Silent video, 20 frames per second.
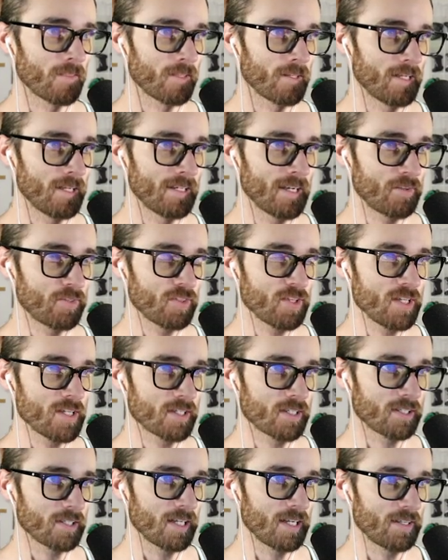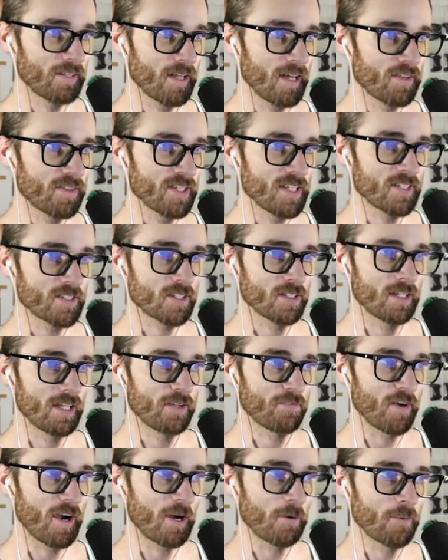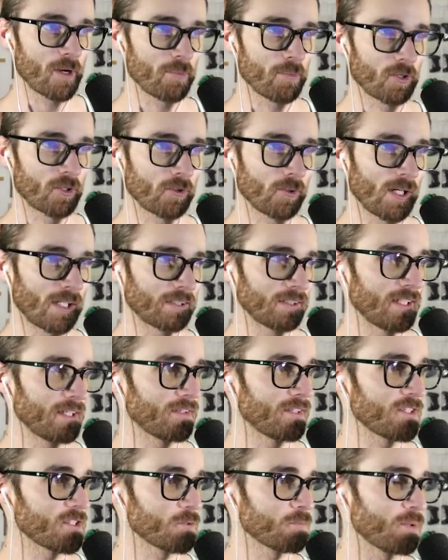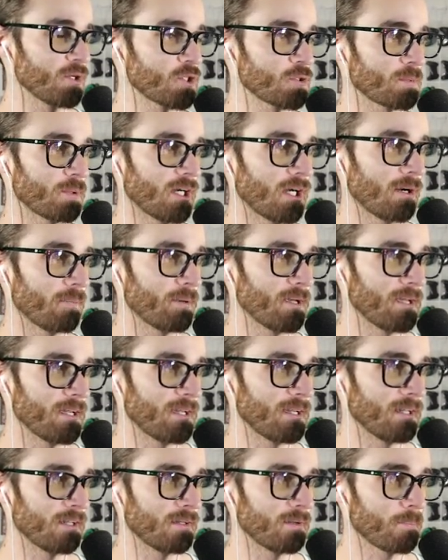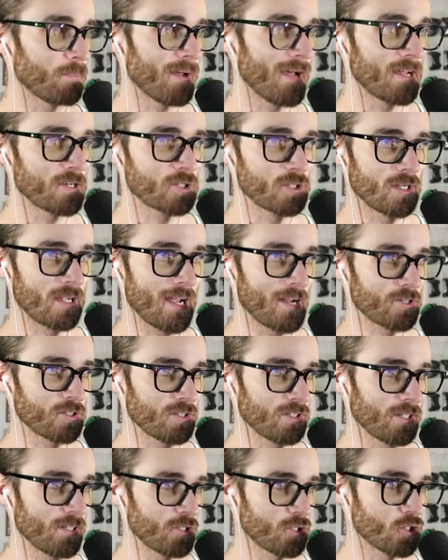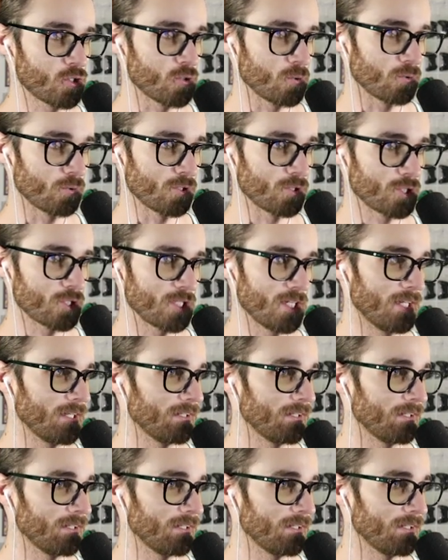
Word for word: And I think I, I think if I remember correctly, I think SpongeBob and Patrick actually like shoot the shit.